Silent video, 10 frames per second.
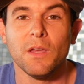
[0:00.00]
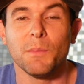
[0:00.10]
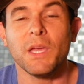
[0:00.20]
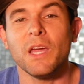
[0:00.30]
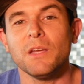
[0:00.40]

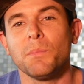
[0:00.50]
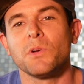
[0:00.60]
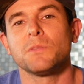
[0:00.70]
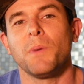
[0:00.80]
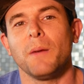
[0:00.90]
Mechanic
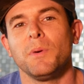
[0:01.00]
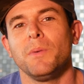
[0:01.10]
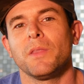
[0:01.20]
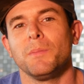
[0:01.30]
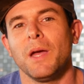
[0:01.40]
birds pop
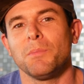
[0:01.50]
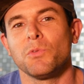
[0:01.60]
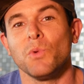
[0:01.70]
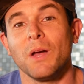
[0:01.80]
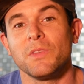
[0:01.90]
up on the map
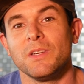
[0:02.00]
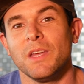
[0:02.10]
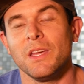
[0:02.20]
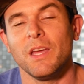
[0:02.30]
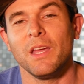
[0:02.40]
throughout the
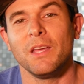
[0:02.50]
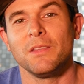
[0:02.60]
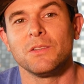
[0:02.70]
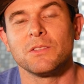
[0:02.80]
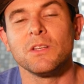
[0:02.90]
day,
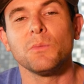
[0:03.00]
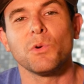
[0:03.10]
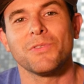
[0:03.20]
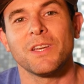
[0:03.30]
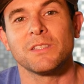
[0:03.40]
and there's a little
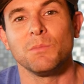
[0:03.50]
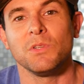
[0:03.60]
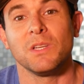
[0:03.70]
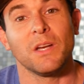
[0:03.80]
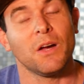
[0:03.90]
more
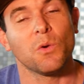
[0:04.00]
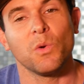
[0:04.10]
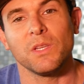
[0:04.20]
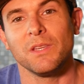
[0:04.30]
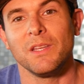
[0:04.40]
flexibility in how
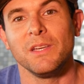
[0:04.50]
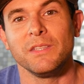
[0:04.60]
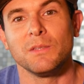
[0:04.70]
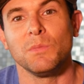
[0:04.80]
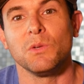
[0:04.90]
quickly they
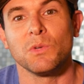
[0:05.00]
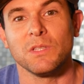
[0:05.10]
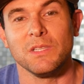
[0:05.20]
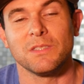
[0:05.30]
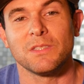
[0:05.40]
need to be
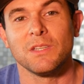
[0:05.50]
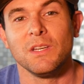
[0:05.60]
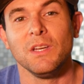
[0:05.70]
released.